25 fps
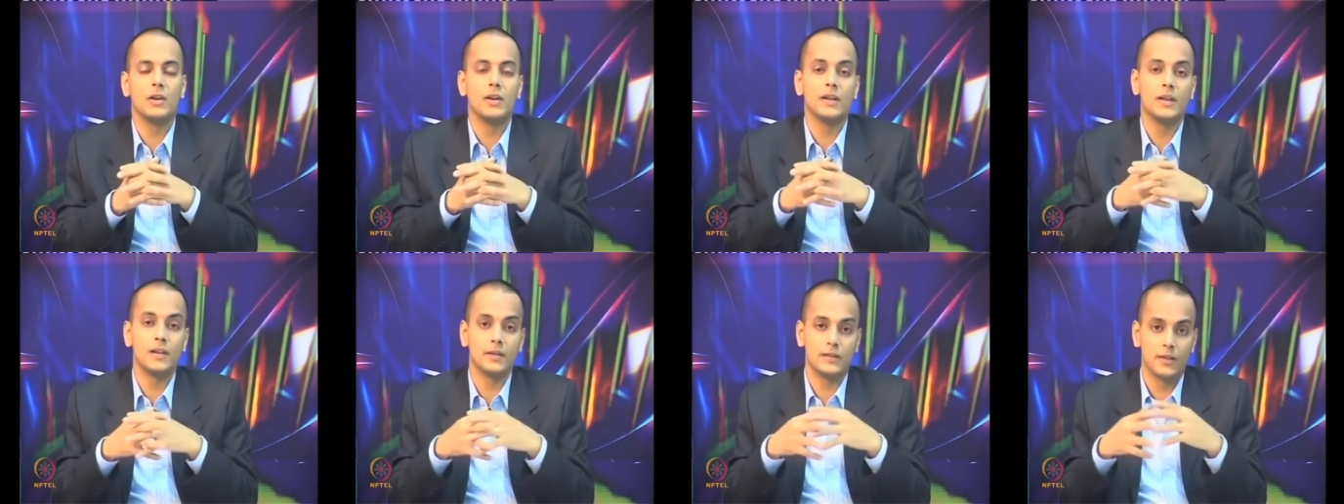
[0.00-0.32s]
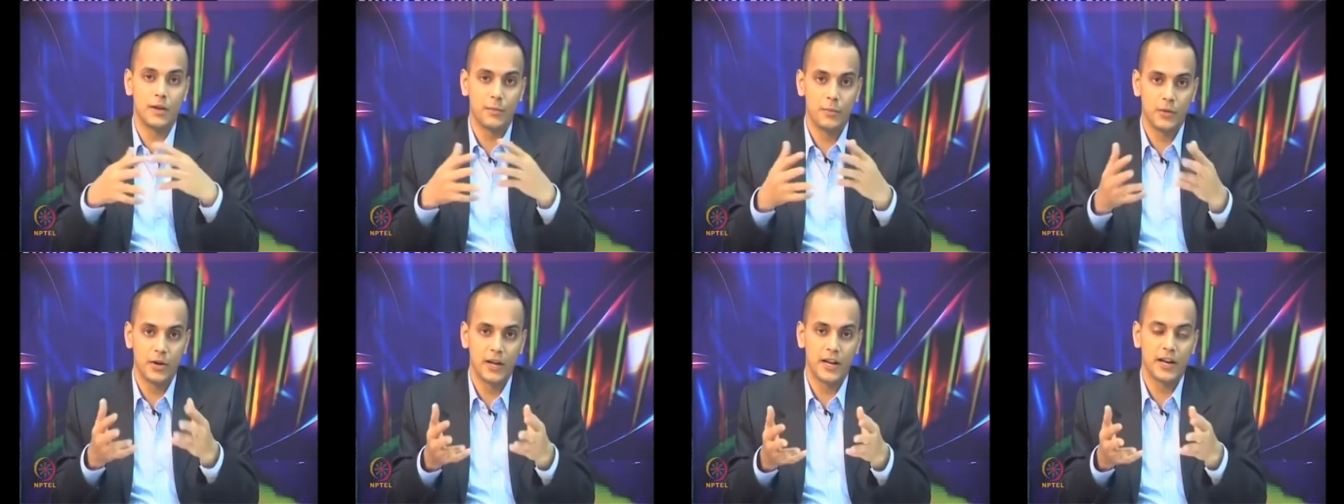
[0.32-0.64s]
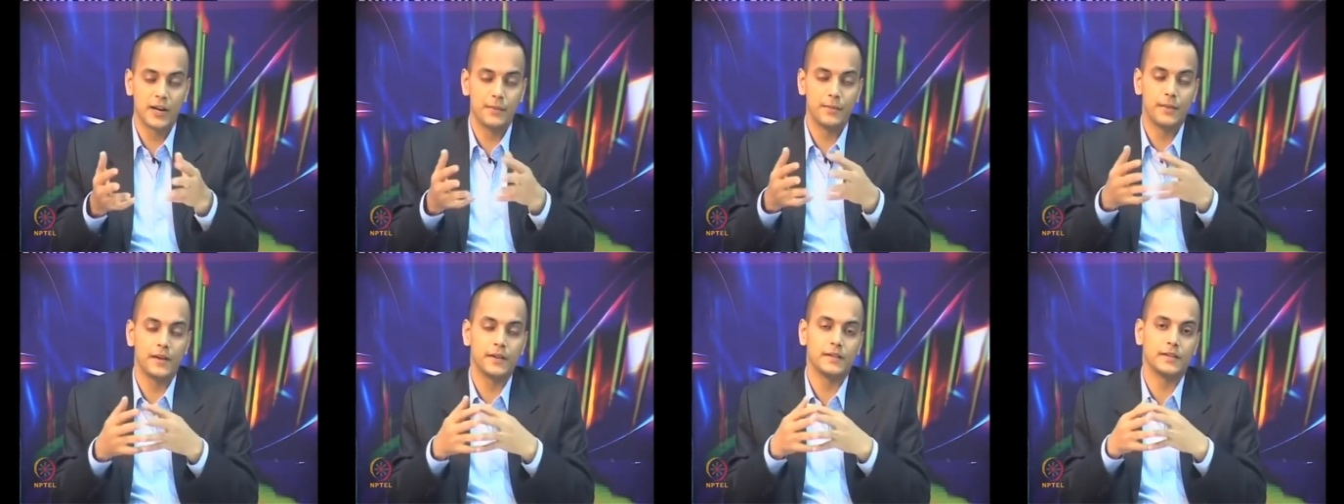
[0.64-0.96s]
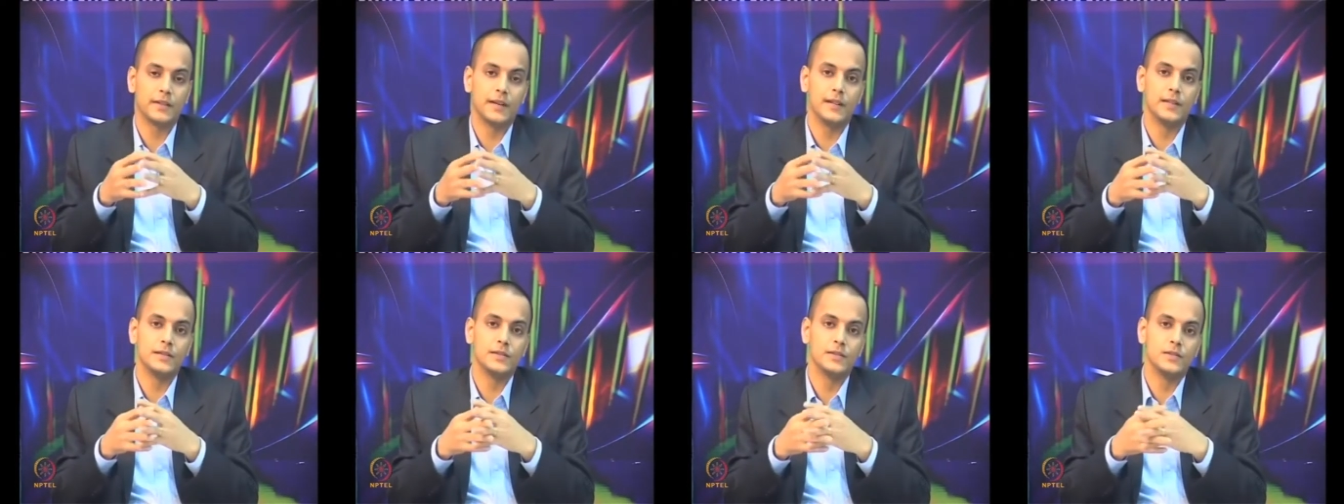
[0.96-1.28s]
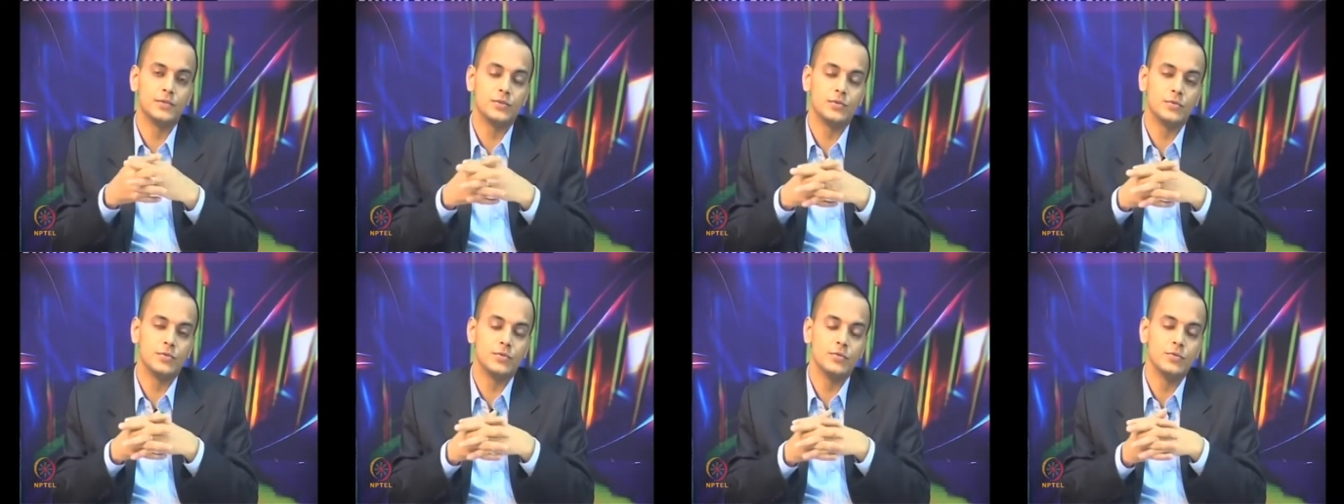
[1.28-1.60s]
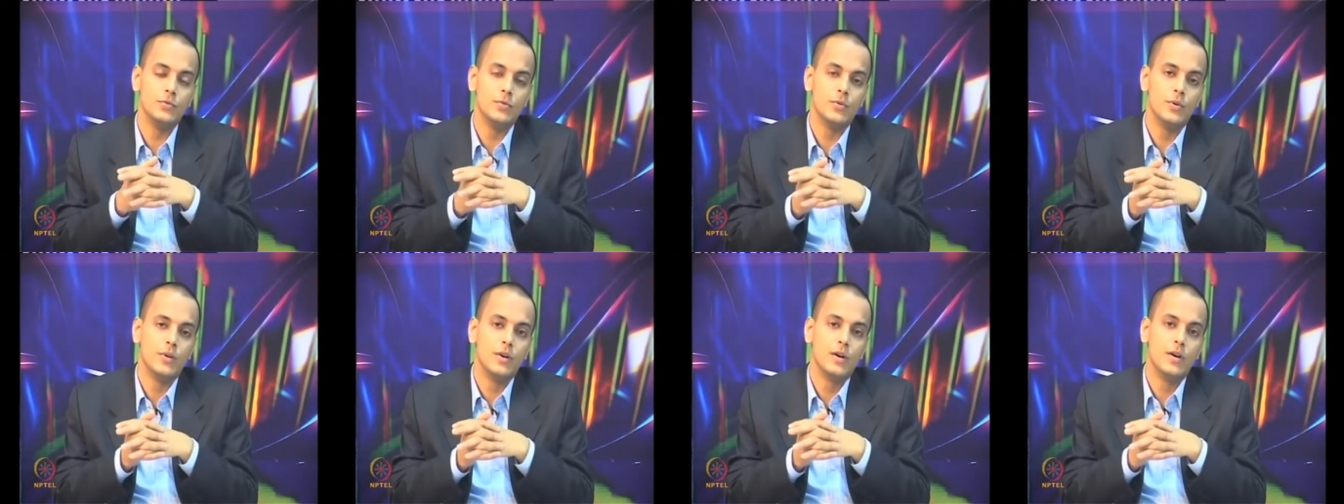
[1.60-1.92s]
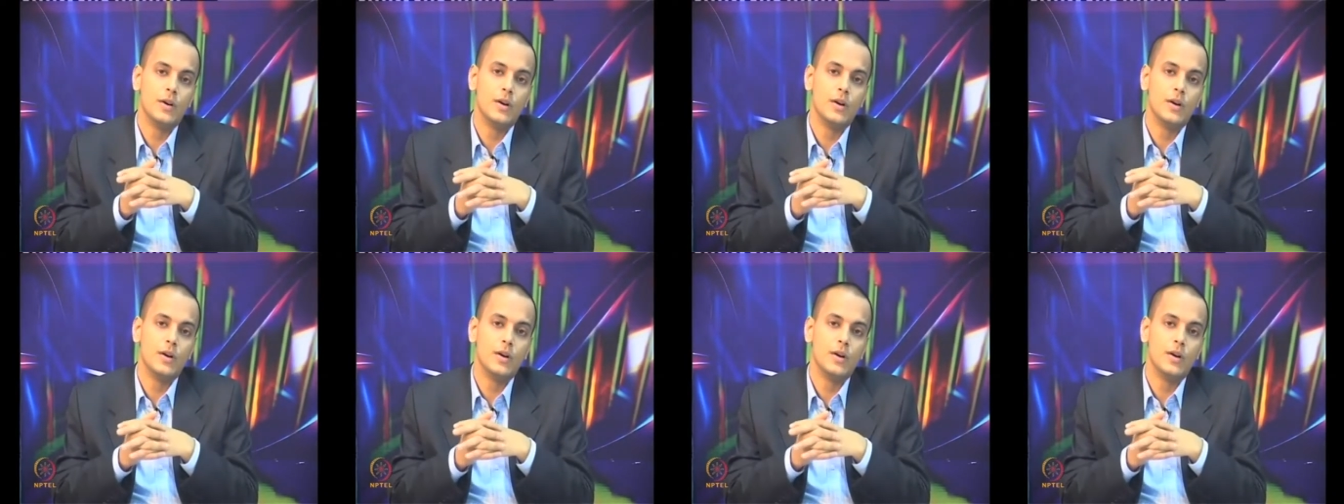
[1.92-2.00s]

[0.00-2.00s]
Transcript: in a thermodynamic sense to